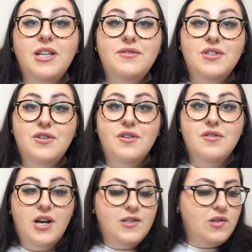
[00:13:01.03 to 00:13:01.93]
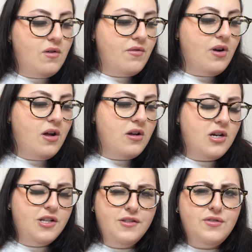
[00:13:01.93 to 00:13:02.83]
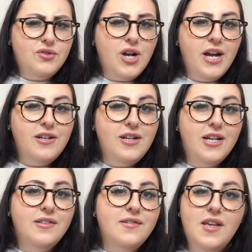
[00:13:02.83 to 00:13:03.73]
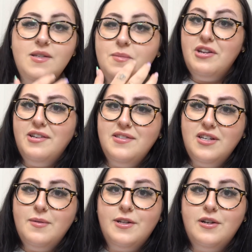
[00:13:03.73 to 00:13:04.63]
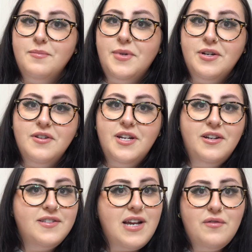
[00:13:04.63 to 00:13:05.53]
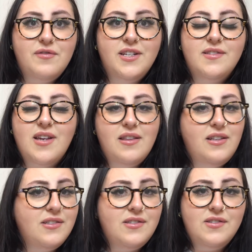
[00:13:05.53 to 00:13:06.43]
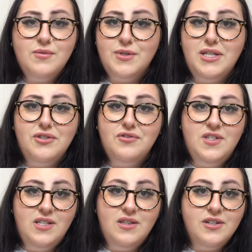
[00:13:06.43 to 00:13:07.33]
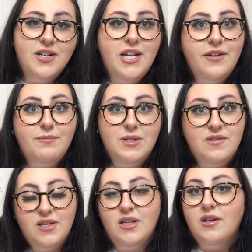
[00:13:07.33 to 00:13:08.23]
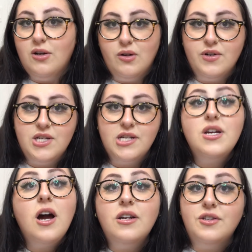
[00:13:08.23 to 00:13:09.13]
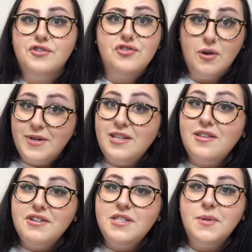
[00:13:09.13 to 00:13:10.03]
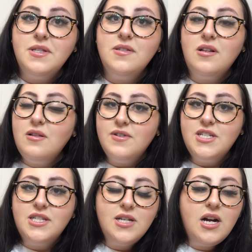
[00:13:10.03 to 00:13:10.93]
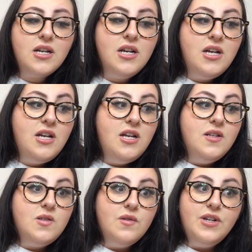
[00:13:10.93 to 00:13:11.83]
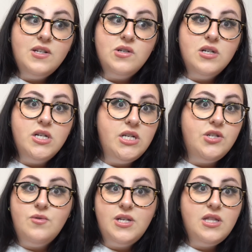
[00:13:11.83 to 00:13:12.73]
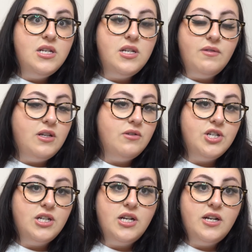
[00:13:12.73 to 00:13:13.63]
would love to know your thoughts overall on this trial and this case. What do you guys think about her mirroring his outfits? I think this is a really interesting theory, and I've been seeing it all over TikTok. There's so many theories about this all over TikTok. So if you guys are into it, then definitely go check it